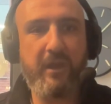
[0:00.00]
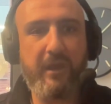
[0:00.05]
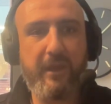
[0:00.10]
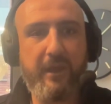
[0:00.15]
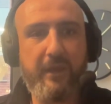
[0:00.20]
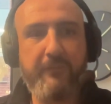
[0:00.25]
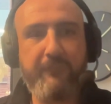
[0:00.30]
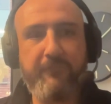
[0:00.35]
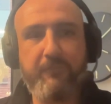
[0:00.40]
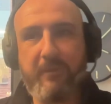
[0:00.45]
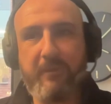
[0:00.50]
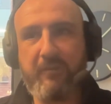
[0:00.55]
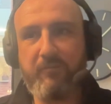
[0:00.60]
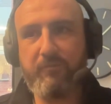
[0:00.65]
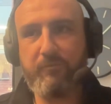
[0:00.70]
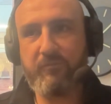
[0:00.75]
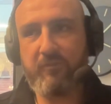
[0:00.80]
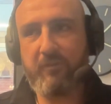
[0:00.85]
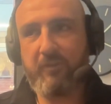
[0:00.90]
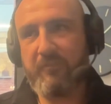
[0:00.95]
an
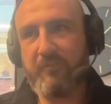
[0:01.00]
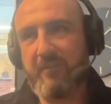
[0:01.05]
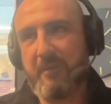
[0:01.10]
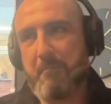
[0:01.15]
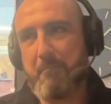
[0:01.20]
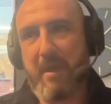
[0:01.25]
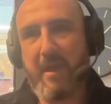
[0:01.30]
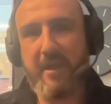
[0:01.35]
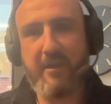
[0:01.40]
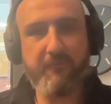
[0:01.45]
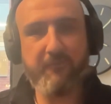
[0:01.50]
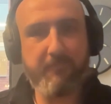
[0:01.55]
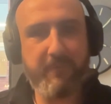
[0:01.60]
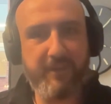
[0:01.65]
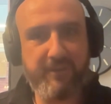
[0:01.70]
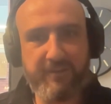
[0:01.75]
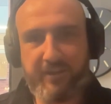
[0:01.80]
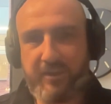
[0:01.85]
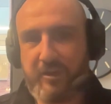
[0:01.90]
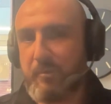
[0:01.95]
informational search, they may have
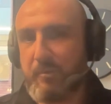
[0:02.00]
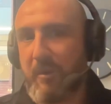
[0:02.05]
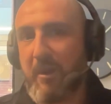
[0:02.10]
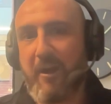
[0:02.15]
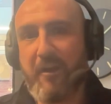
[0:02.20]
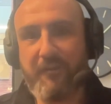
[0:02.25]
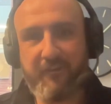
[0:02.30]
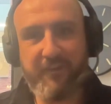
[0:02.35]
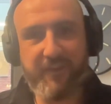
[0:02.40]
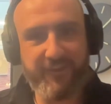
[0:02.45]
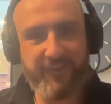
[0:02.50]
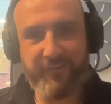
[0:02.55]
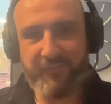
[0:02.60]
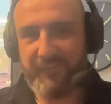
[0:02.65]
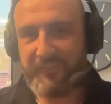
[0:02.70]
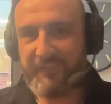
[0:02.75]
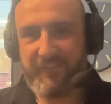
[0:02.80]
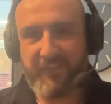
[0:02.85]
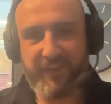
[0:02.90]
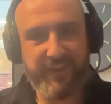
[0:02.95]
made an inquiry on
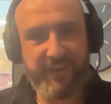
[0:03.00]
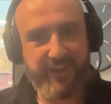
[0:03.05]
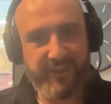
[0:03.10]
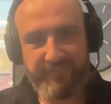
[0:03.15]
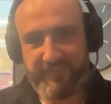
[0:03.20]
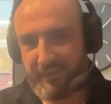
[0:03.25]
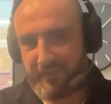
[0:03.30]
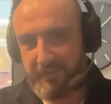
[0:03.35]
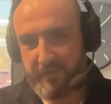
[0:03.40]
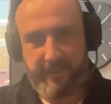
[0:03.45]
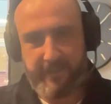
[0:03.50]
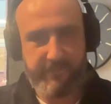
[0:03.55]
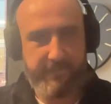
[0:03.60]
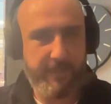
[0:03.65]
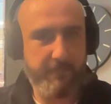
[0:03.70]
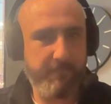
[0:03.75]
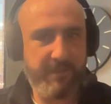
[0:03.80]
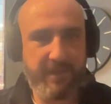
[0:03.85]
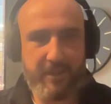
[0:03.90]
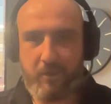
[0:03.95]
the site, and then you get
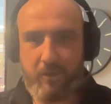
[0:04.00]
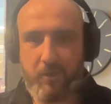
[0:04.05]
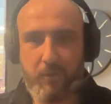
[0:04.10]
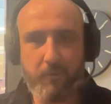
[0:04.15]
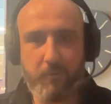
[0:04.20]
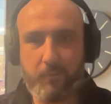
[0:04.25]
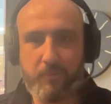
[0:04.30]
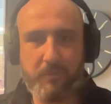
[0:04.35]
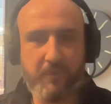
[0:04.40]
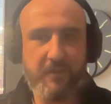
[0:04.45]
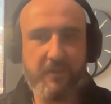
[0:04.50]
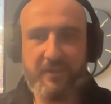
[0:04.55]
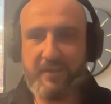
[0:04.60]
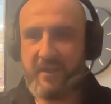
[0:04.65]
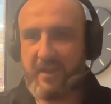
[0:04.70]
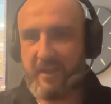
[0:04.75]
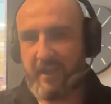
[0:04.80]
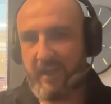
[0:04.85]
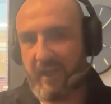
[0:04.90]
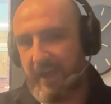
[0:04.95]
that black hole.
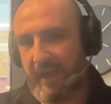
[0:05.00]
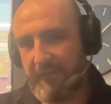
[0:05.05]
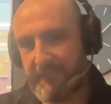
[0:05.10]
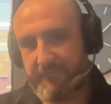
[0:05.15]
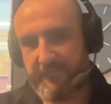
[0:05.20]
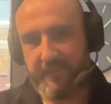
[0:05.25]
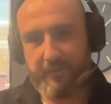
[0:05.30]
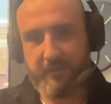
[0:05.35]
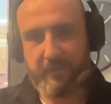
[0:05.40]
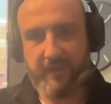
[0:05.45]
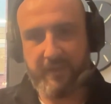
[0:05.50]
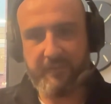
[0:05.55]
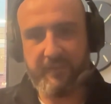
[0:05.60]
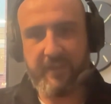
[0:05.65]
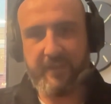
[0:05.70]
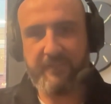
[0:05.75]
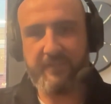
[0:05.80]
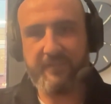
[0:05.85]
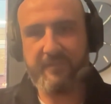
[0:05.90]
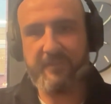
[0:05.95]
I feel like
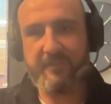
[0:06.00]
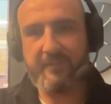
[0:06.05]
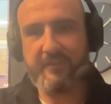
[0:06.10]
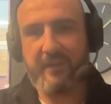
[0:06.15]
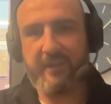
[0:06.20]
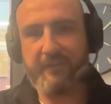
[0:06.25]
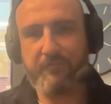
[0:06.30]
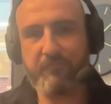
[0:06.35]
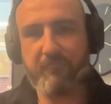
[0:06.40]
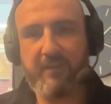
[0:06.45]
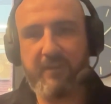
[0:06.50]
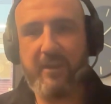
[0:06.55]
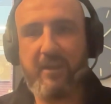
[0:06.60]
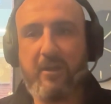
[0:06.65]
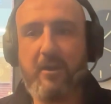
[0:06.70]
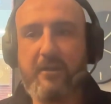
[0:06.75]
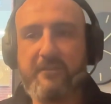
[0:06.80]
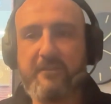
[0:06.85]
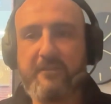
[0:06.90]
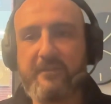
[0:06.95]
that's really
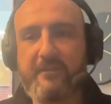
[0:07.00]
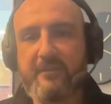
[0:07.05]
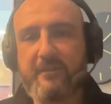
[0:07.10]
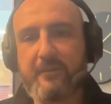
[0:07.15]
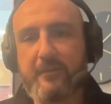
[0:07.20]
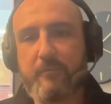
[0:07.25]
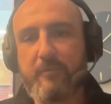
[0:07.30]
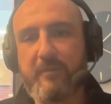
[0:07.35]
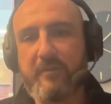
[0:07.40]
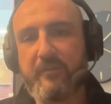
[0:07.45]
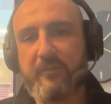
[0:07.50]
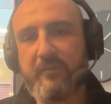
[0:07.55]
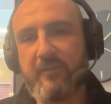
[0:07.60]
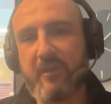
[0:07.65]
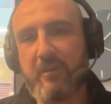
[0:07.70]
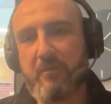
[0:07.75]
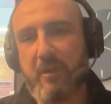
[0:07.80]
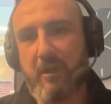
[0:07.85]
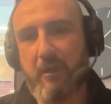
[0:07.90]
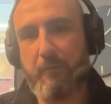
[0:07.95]
hard to determine.
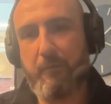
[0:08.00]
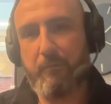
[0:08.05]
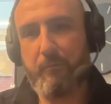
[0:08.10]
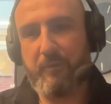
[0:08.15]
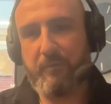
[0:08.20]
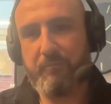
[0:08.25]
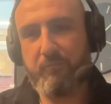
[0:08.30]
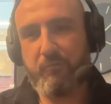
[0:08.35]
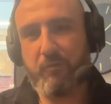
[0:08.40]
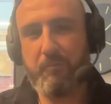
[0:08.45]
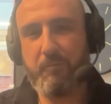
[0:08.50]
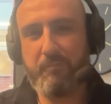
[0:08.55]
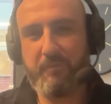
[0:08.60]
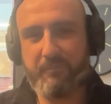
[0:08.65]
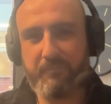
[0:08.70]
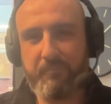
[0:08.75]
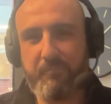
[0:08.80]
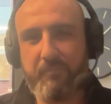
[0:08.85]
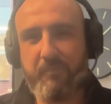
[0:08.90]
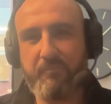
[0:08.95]
So no, it would
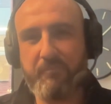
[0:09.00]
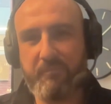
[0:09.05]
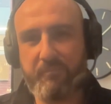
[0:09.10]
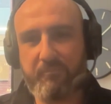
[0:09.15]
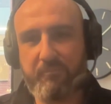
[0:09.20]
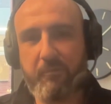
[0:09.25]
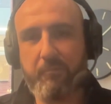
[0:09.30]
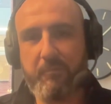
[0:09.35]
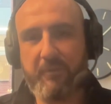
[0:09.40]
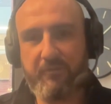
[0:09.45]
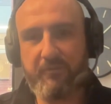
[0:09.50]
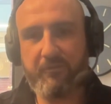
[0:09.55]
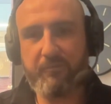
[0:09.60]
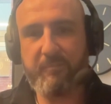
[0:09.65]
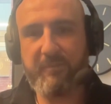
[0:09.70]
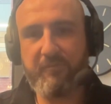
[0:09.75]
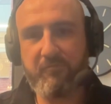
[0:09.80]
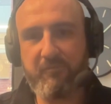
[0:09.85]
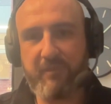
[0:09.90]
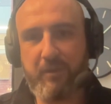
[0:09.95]
probably just
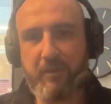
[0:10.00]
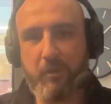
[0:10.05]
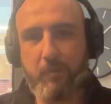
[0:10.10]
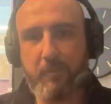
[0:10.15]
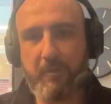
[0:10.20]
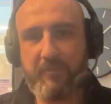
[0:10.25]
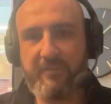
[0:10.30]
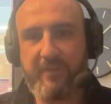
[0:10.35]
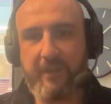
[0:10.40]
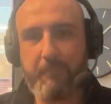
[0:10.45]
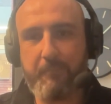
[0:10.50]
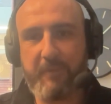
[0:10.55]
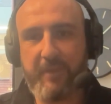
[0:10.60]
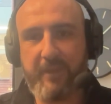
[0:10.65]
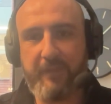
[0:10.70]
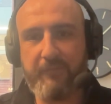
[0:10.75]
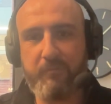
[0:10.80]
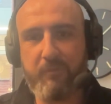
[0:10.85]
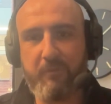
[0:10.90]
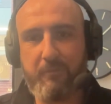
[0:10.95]
be for e-commerce
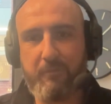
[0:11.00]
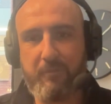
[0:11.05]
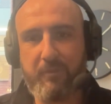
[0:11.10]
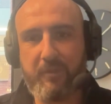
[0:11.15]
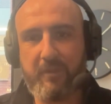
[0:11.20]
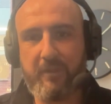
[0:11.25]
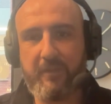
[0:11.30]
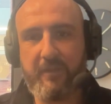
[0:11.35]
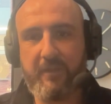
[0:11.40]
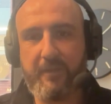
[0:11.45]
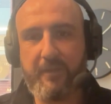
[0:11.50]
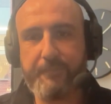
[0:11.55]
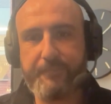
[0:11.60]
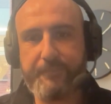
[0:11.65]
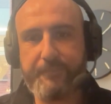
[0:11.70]
campaigns where I'm looking at that.